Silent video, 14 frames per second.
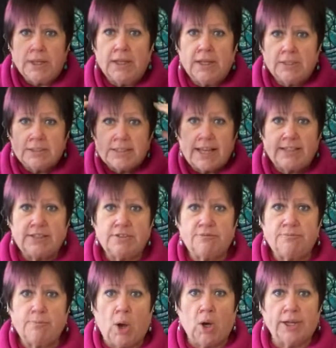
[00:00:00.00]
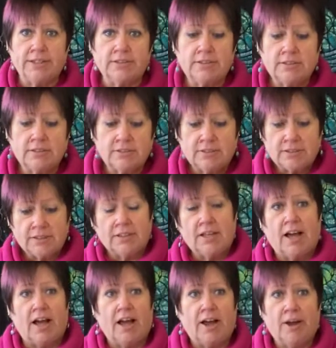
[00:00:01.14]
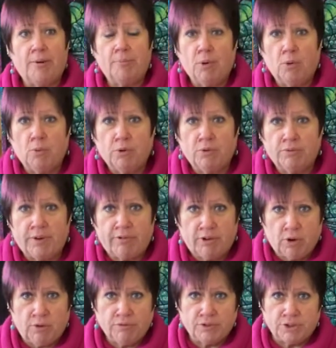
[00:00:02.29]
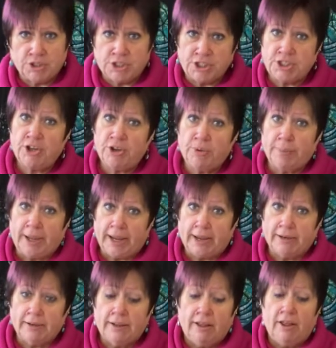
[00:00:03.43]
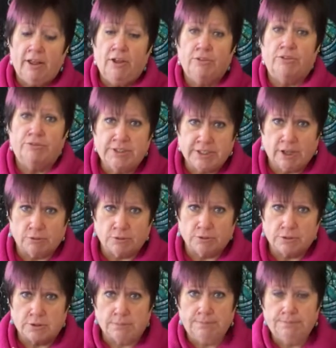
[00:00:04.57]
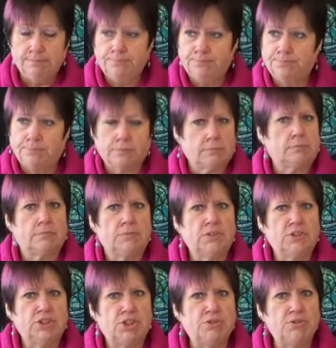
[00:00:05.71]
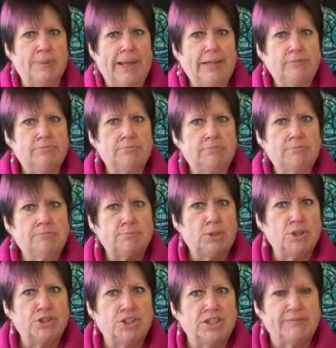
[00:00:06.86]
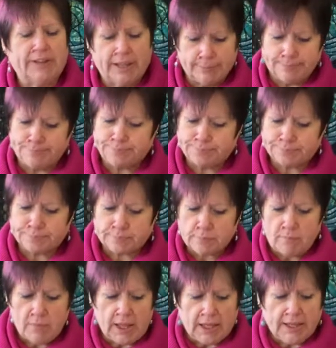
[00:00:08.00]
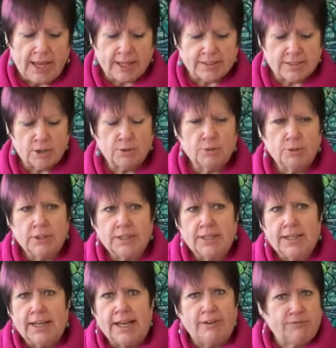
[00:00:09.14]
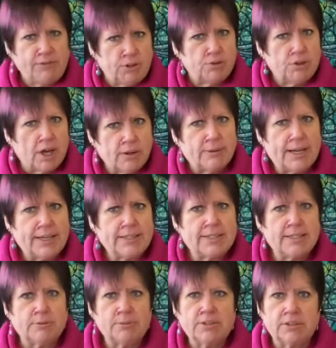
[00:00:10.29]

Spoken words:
state of mind will very often determine the results. Excuse me, apologies for that. Yeah, so if you go at it with it,